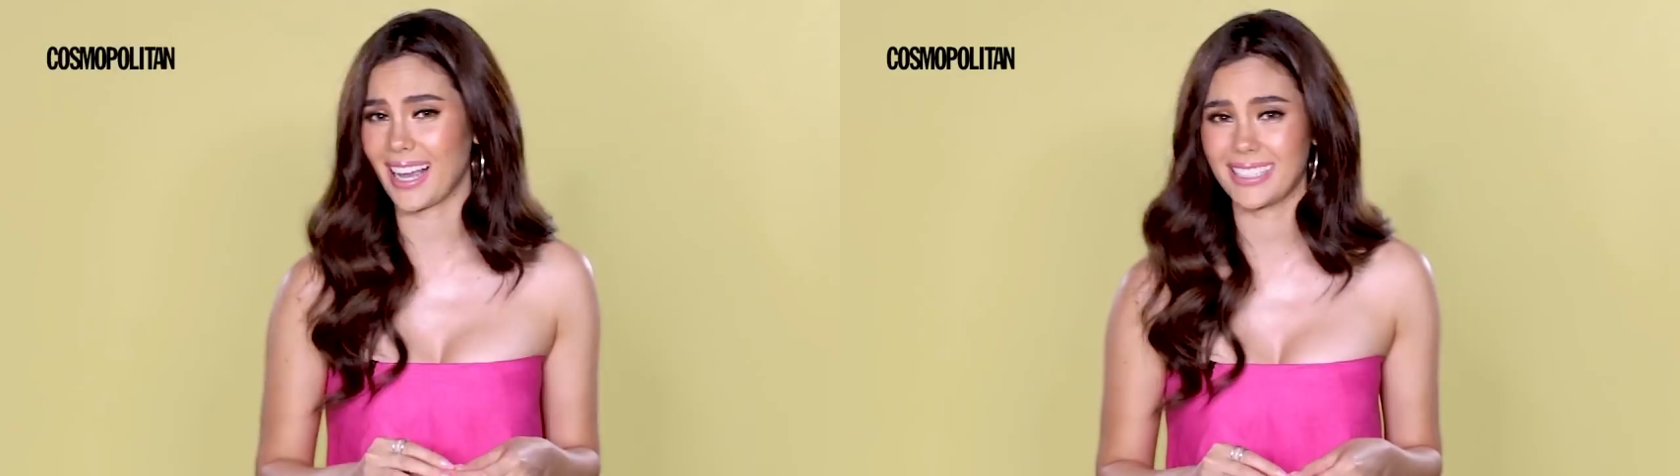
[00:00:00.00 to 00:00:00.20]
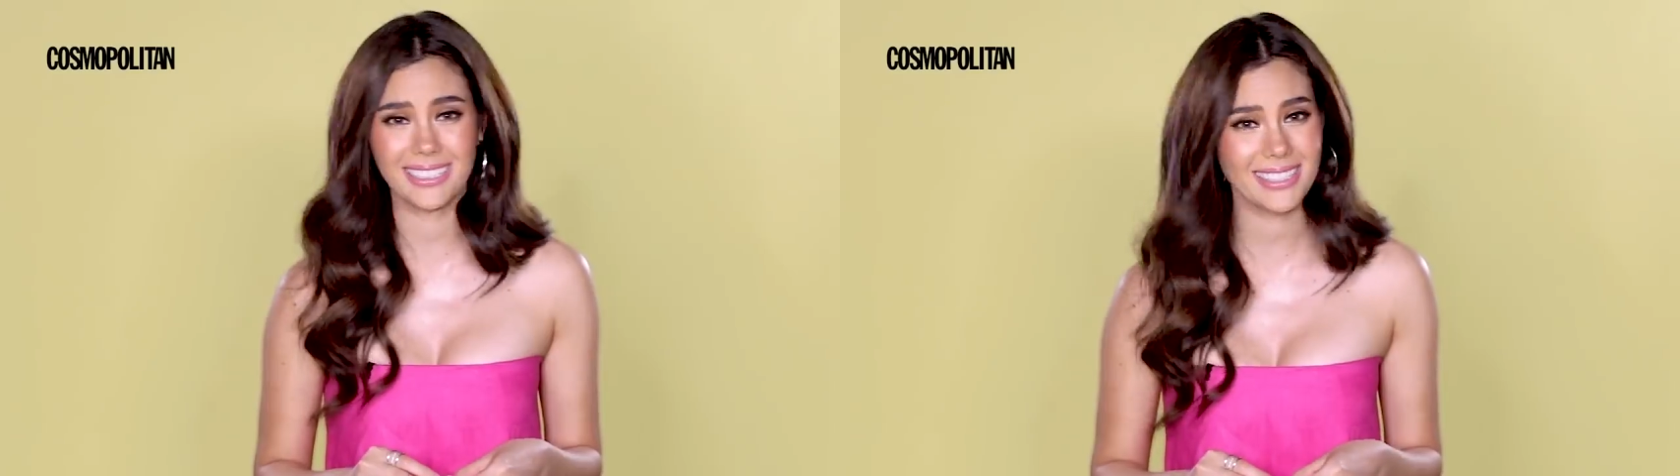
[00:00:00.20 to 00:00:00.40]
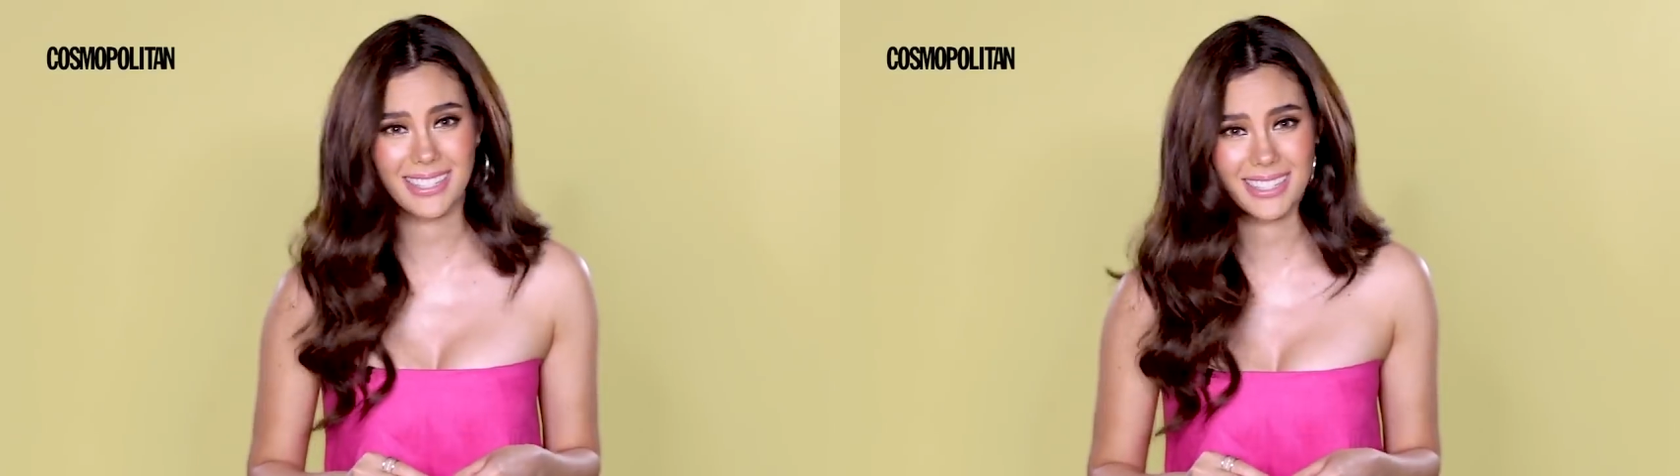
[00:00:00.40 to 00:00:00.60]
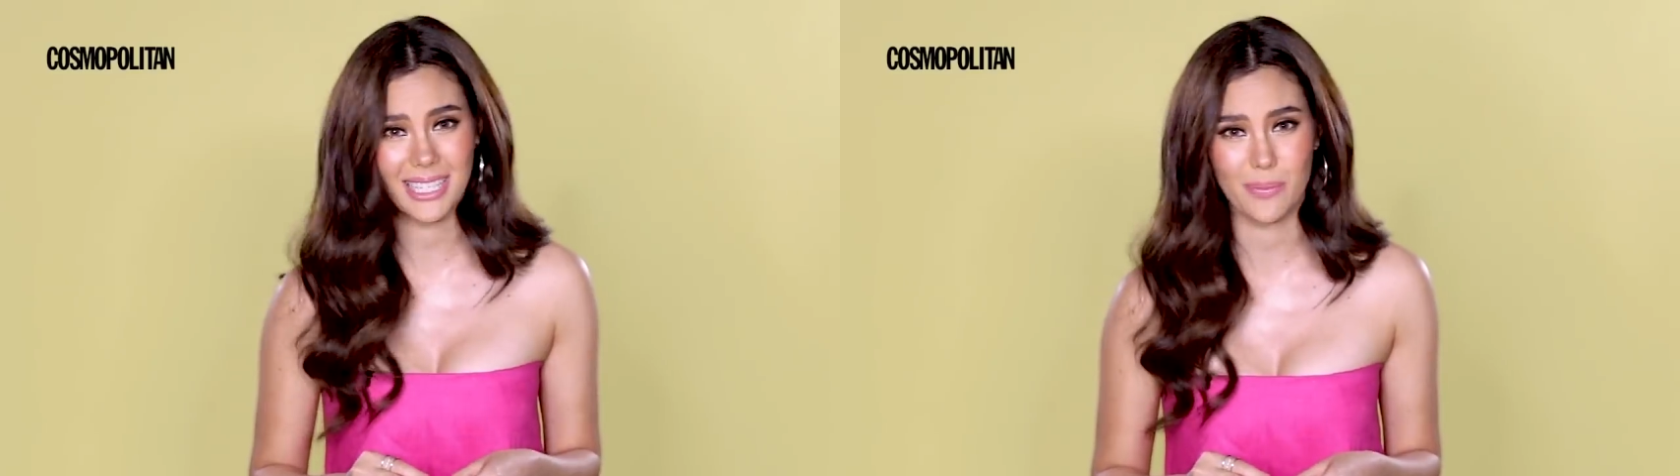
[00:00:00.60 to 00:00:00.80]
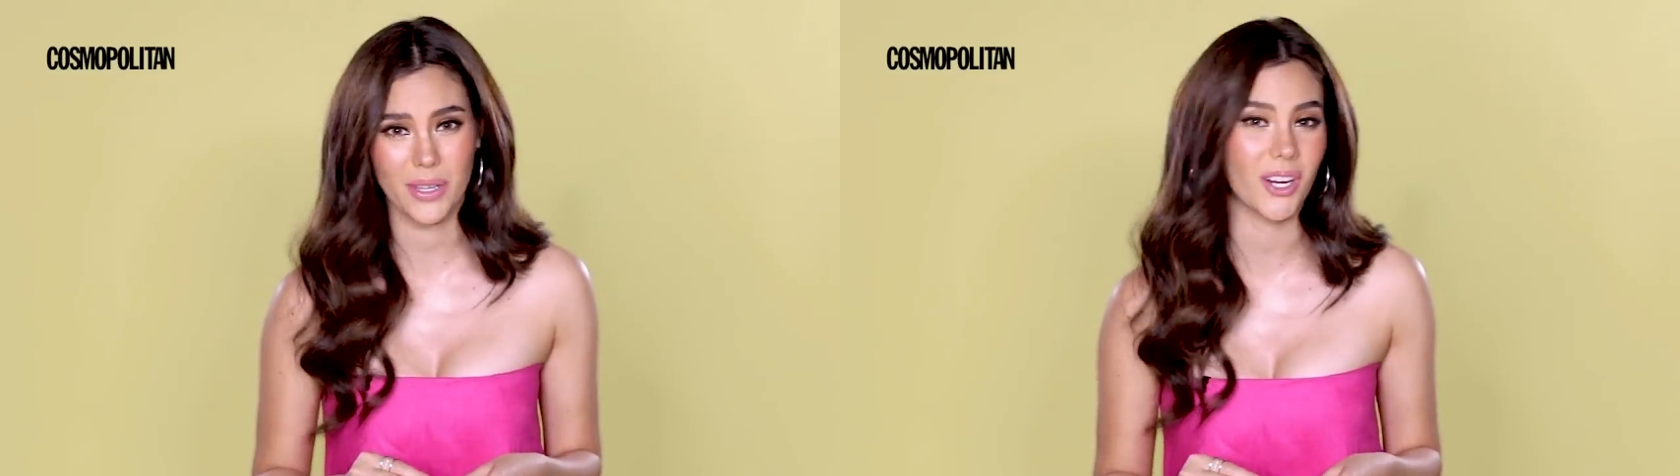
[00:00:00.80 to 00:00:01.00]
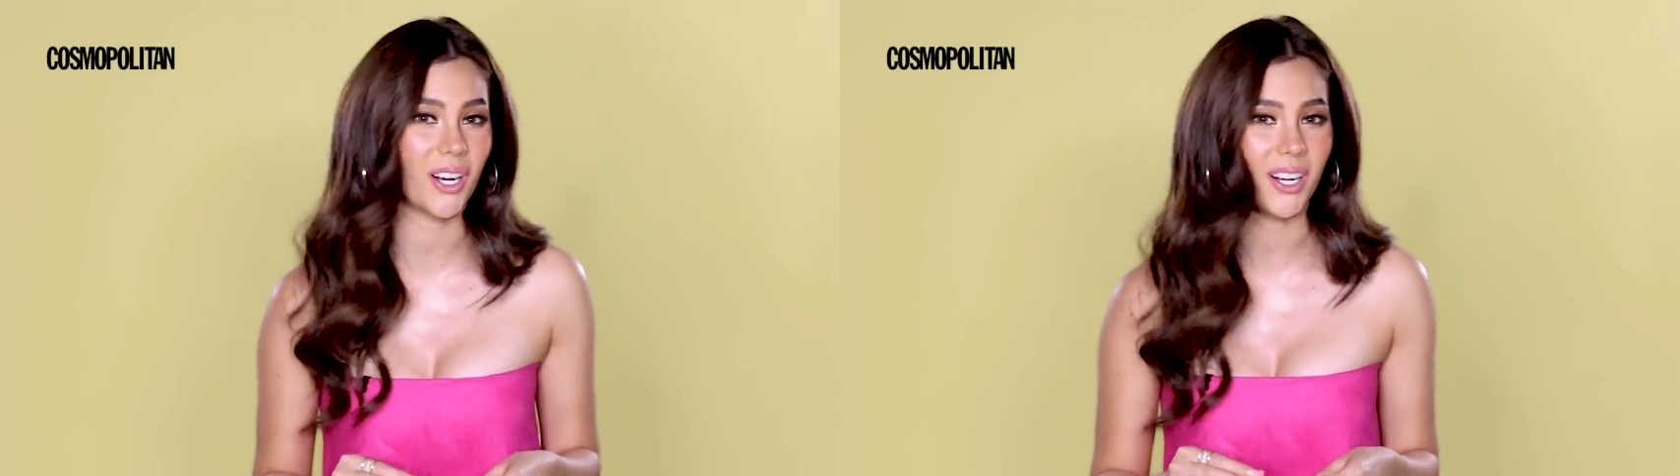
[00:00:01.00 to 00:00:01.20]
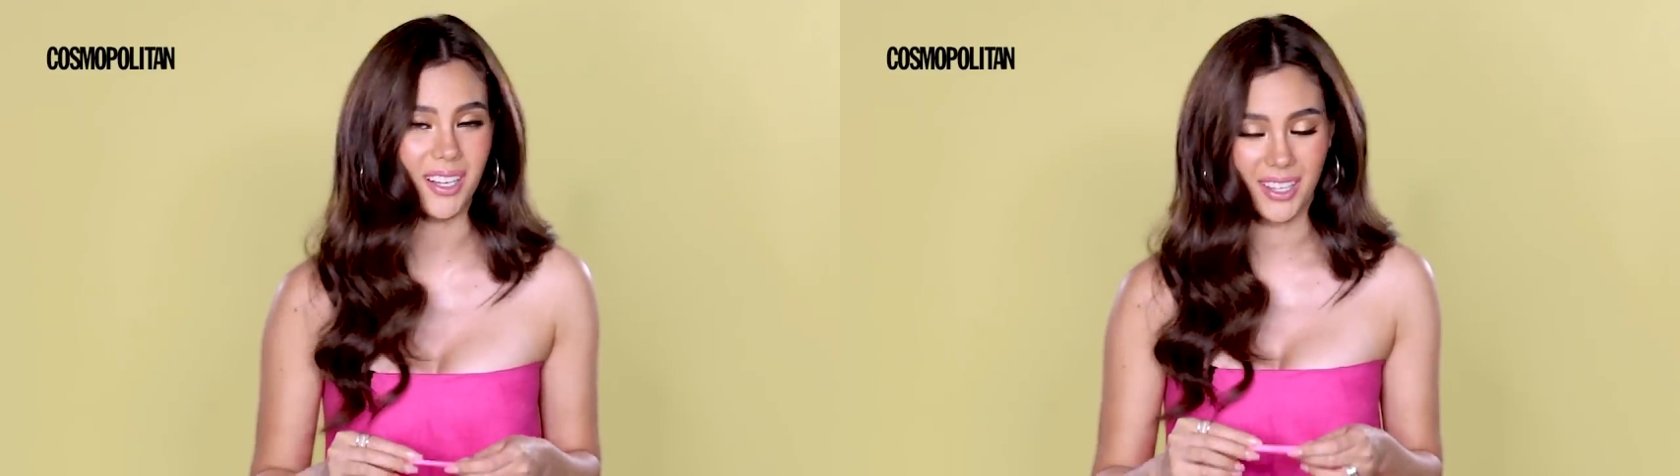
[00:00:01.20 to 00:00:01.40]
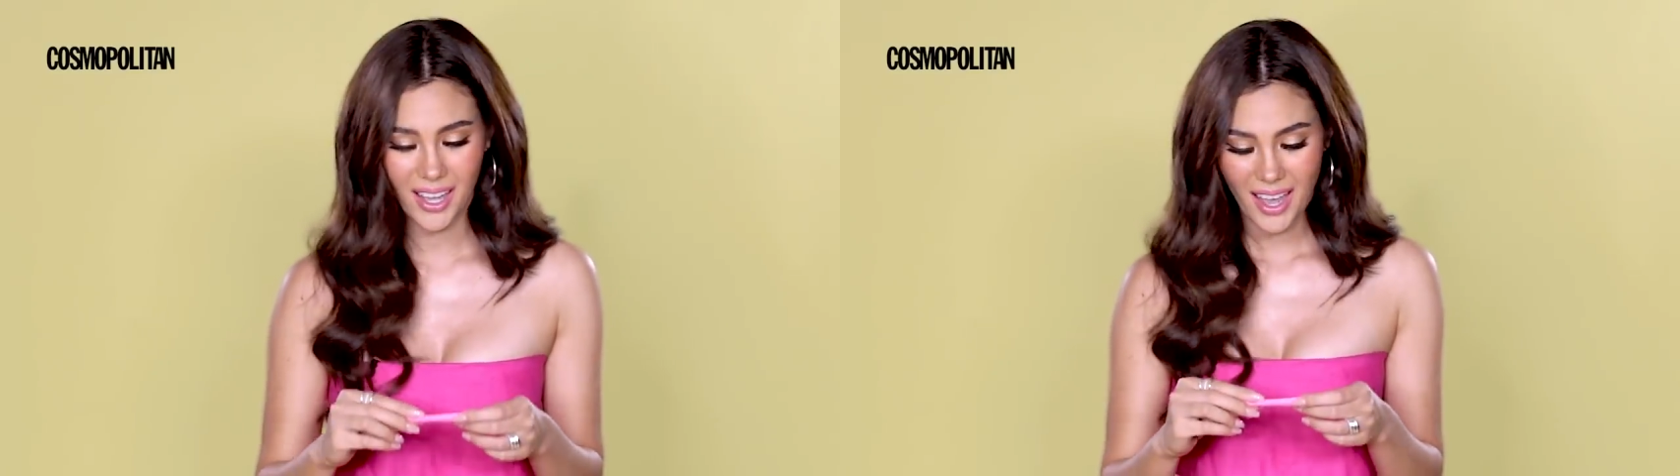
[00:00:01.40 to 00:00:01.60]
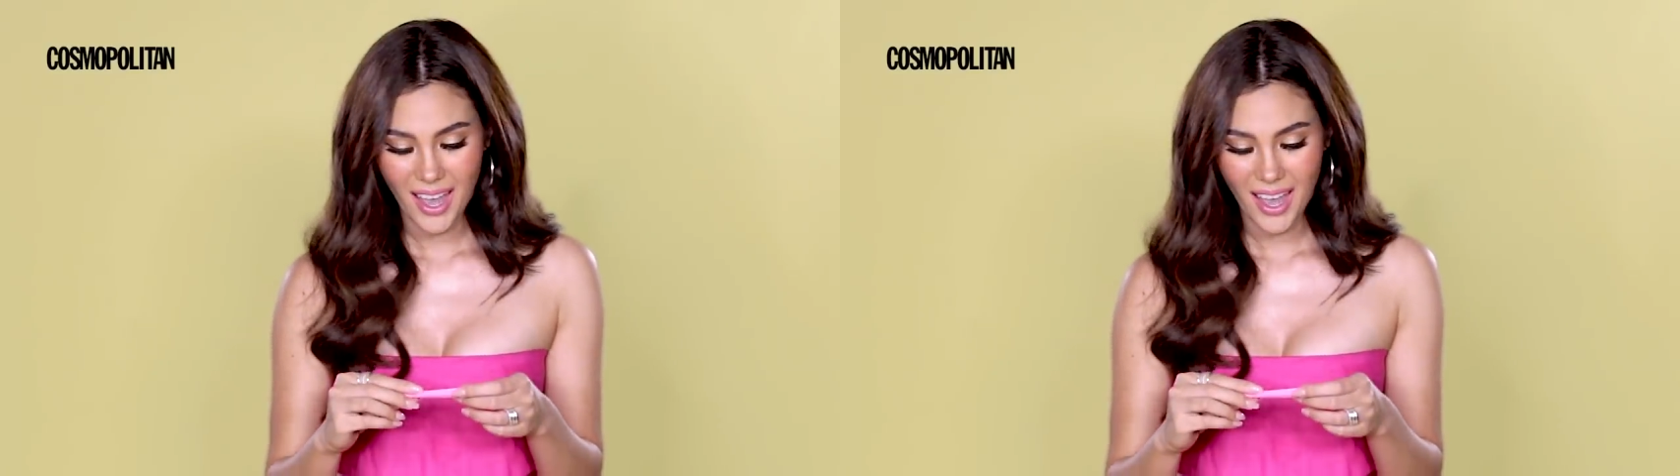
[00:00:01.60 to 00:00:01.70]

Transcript: I didn't sleep at all,